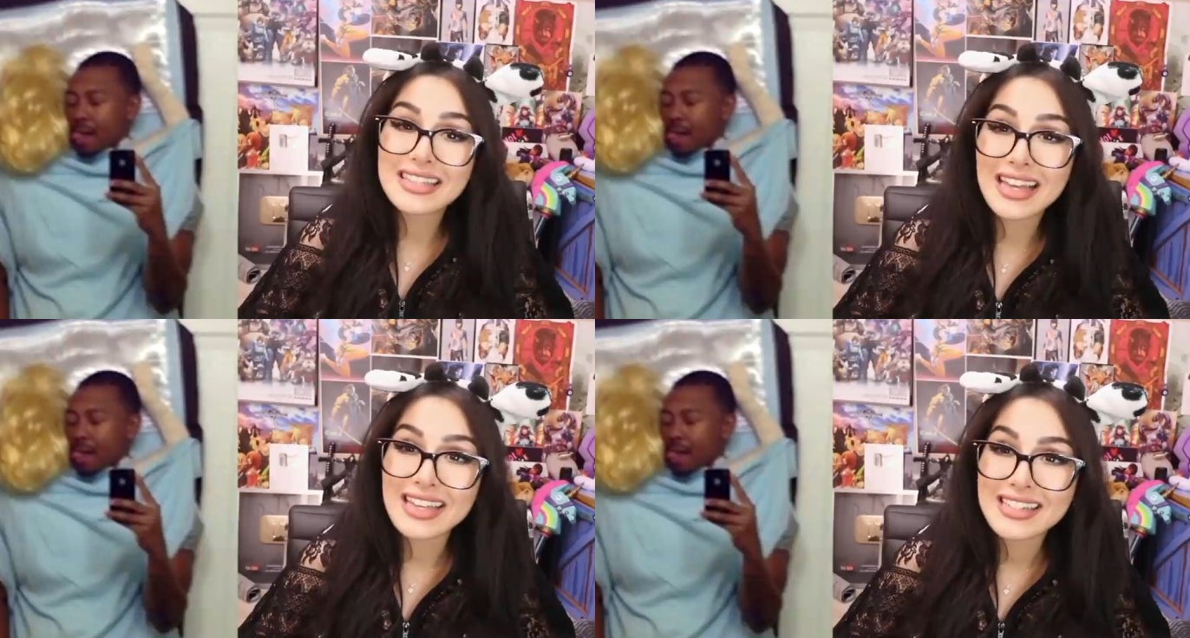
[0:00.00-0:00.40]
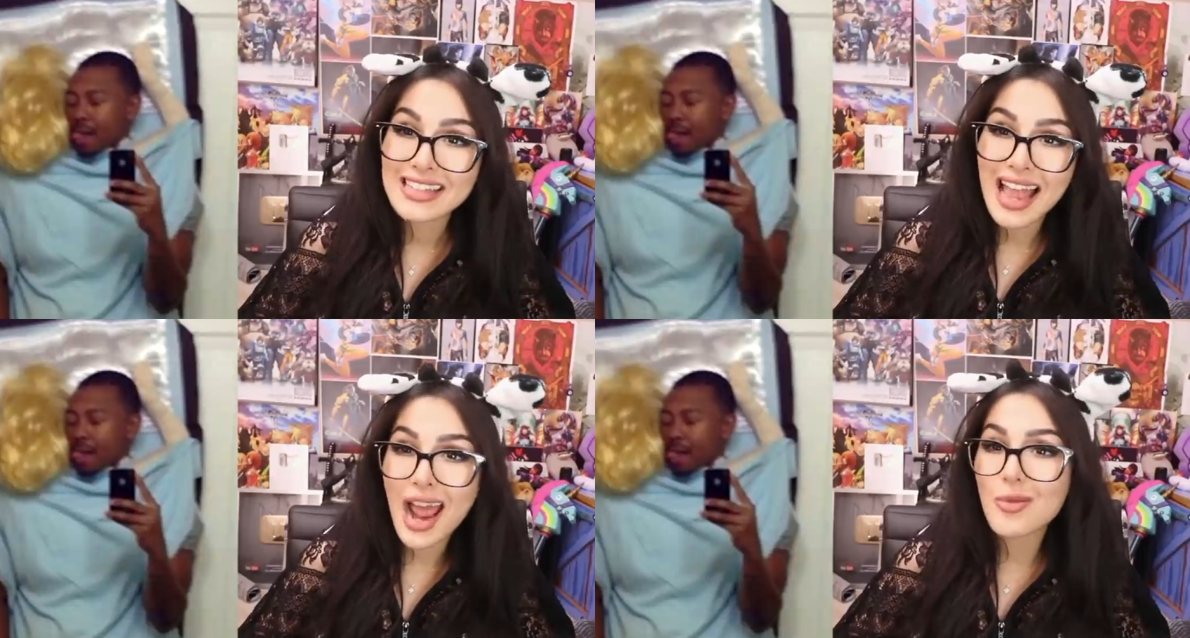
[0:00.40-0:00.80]
Speaker 1: this?
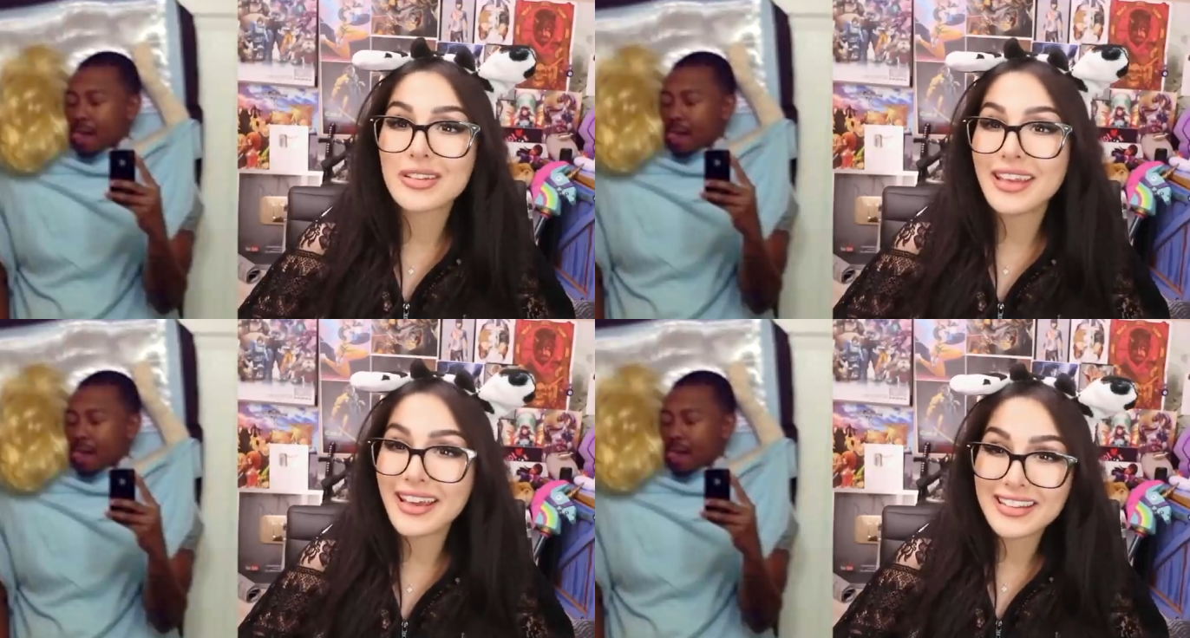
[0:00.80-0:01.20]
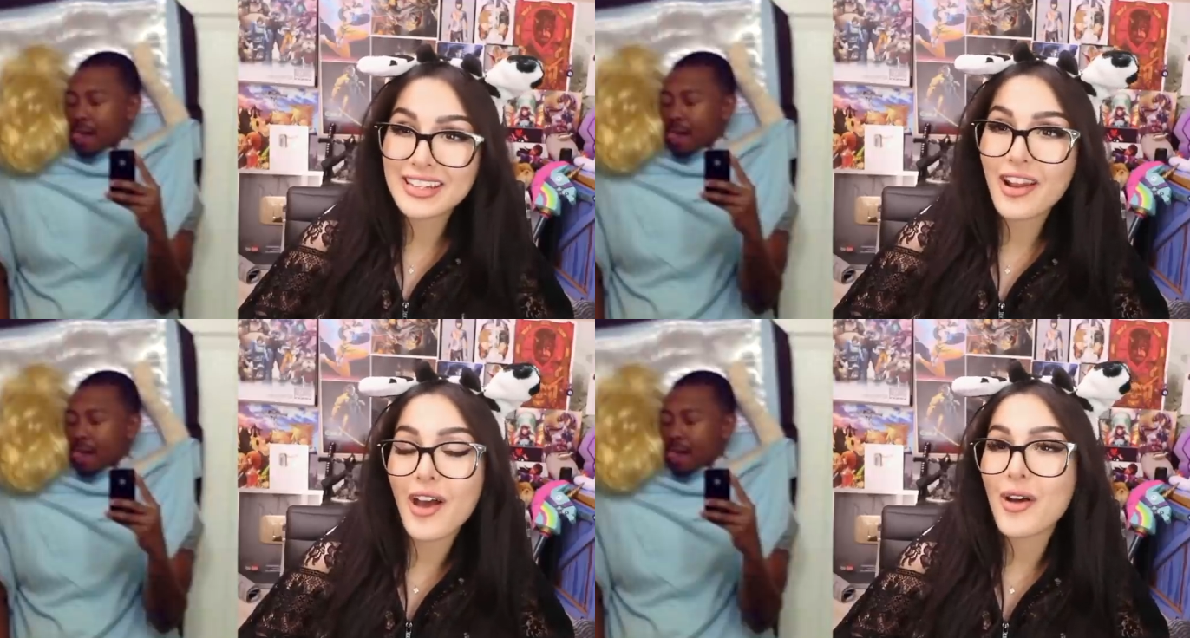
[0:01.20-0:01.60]
I would like to
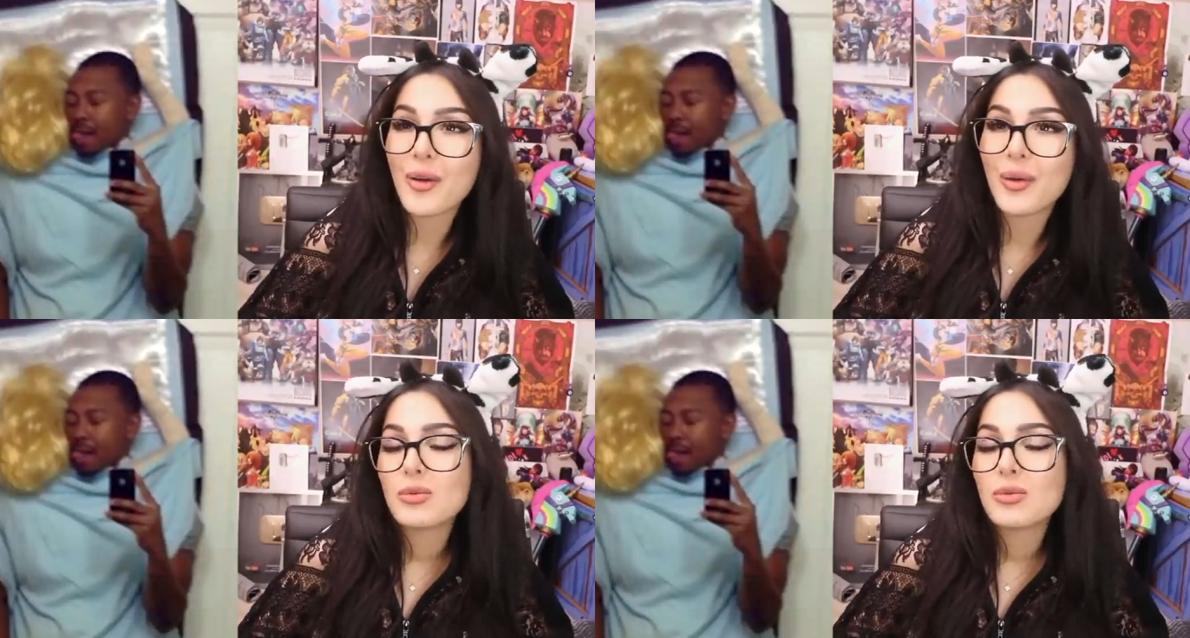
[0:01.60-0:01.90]
know.